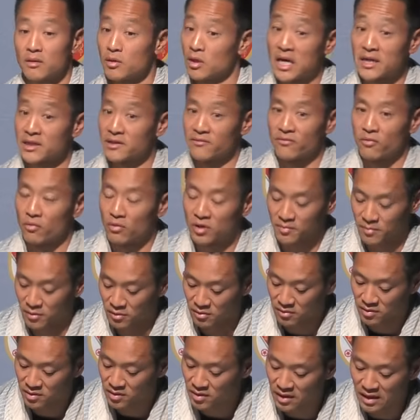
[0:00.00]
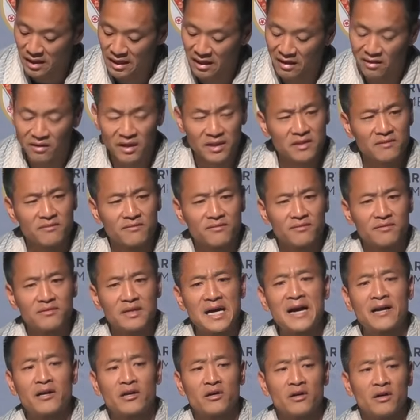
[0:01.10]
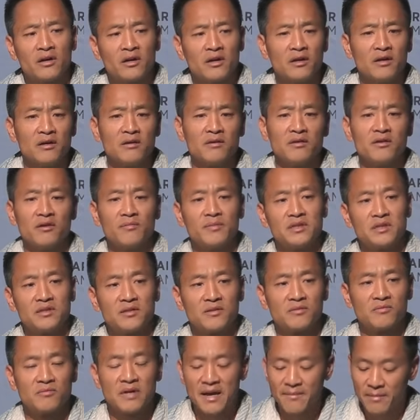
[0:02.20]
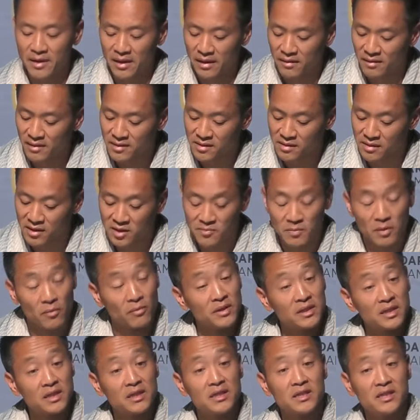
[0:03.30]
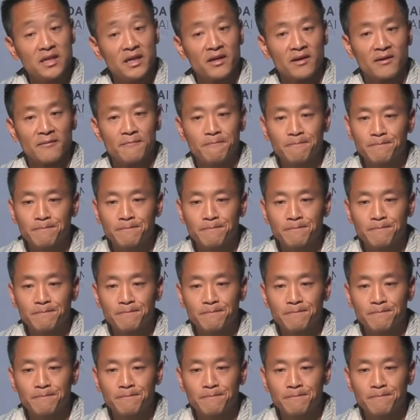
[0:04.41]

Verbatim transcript: Lots of horse bones, uh, lots of lacquer and little bits of ceramic and things like this, but we didn't dig